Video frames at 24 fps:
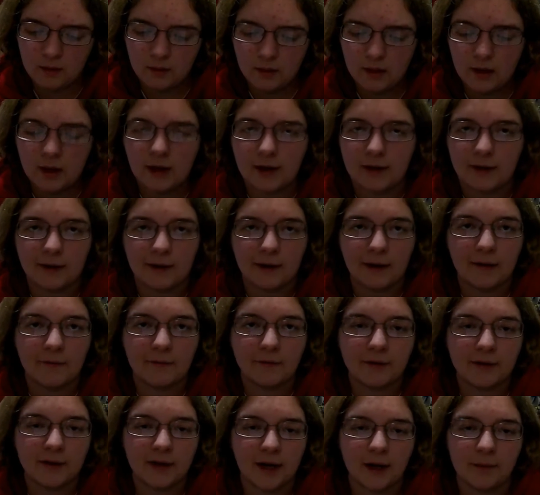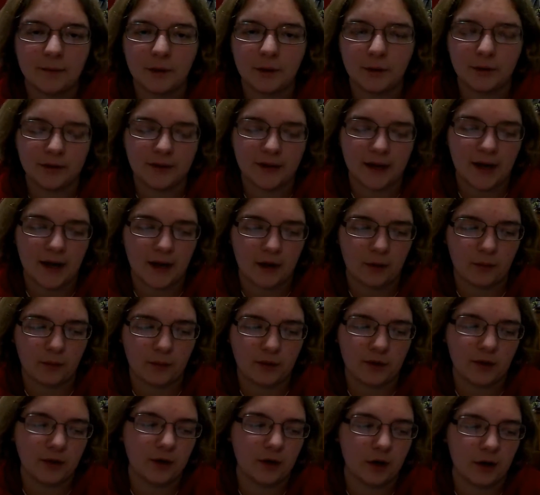Every time you attack with
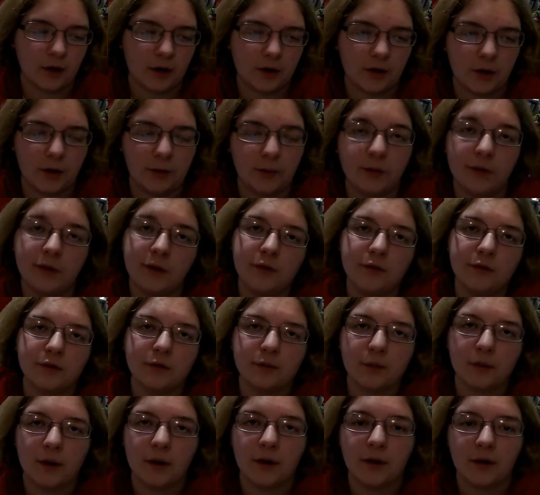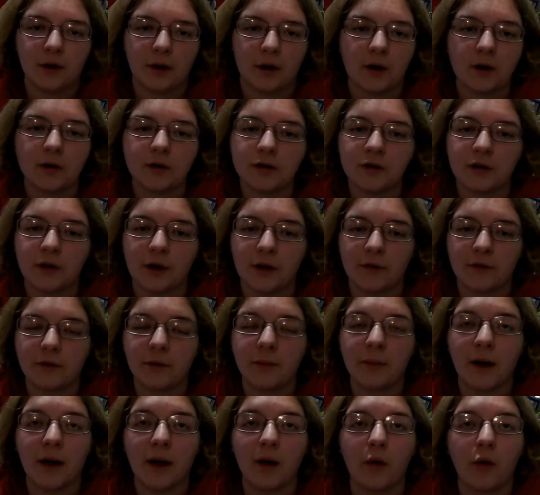a dart, you lose 1 dart, so you have to
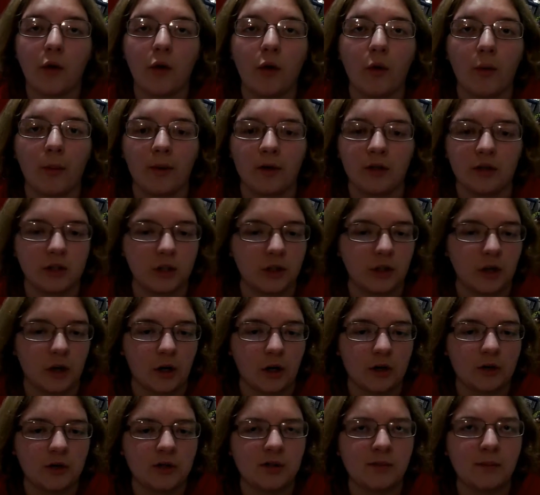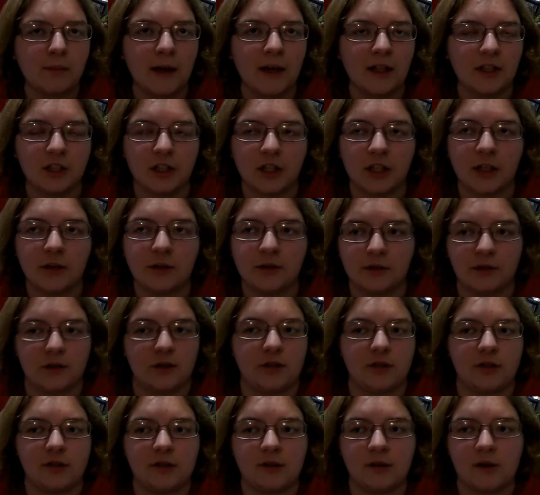buy a whole bunch of darts. Magic
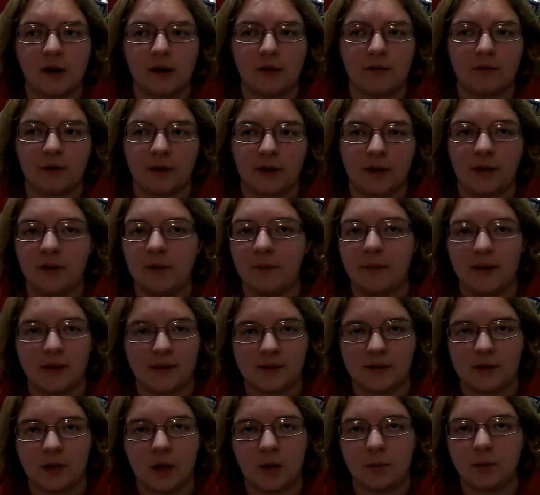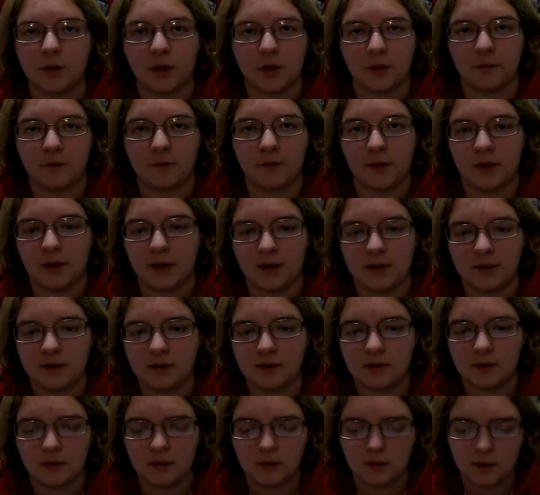User's not really the best option for this.
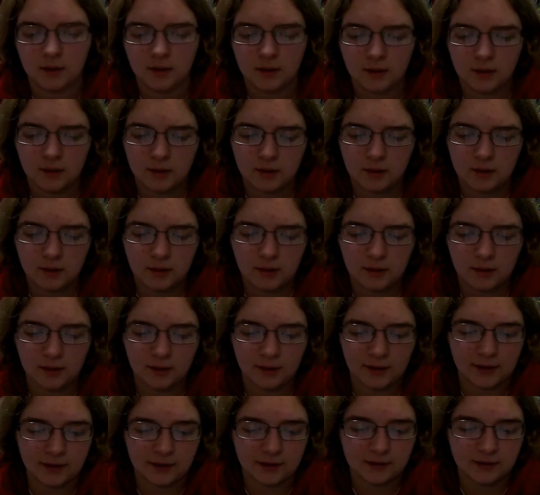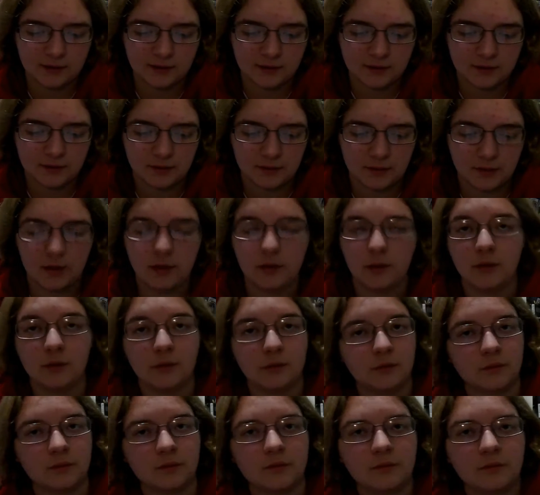Unless you,
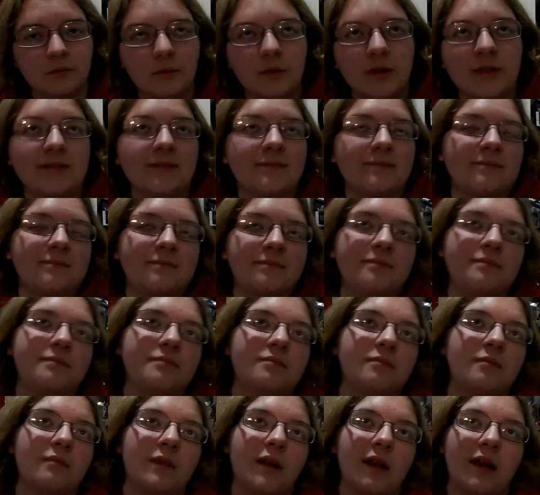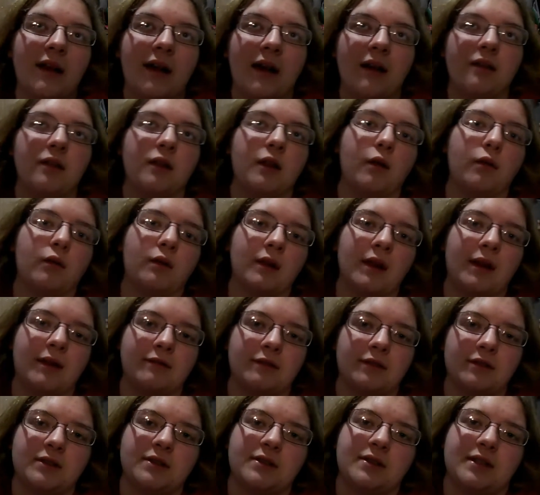well, at lower
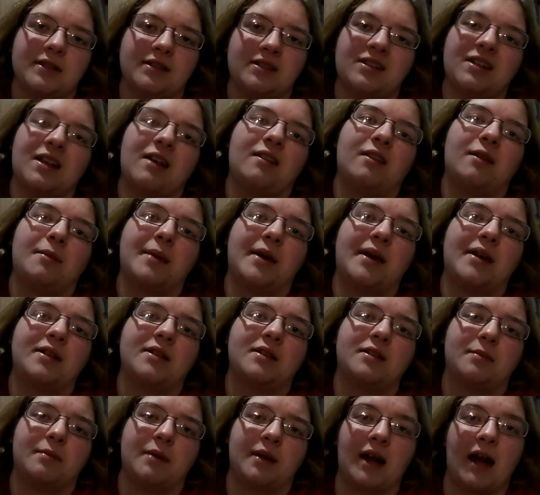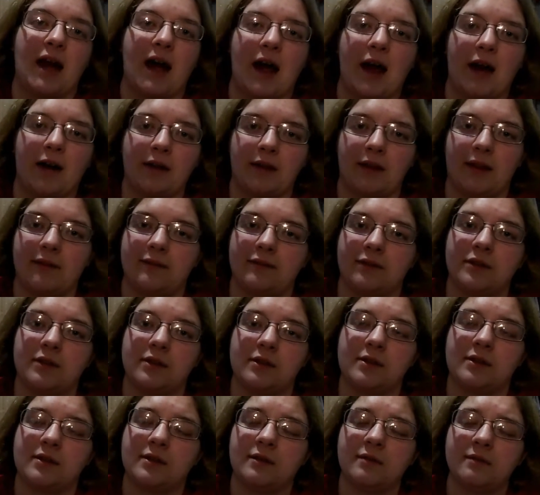levels, it's not the best, but at higher
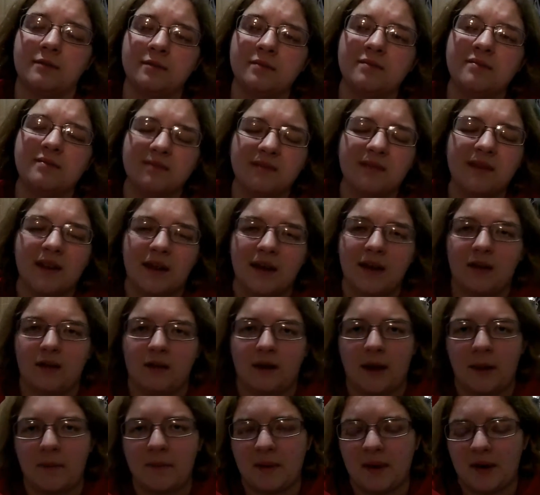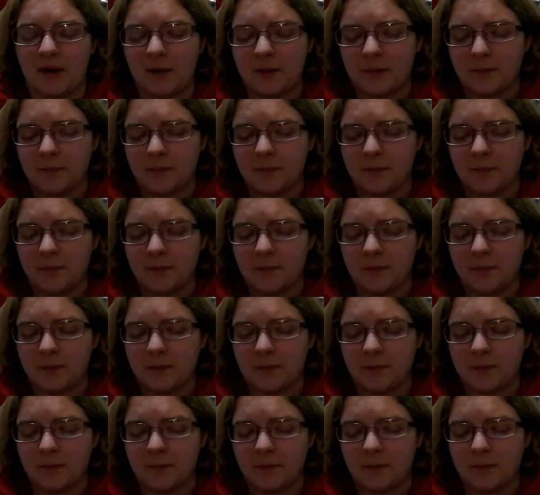levels, it'll get better.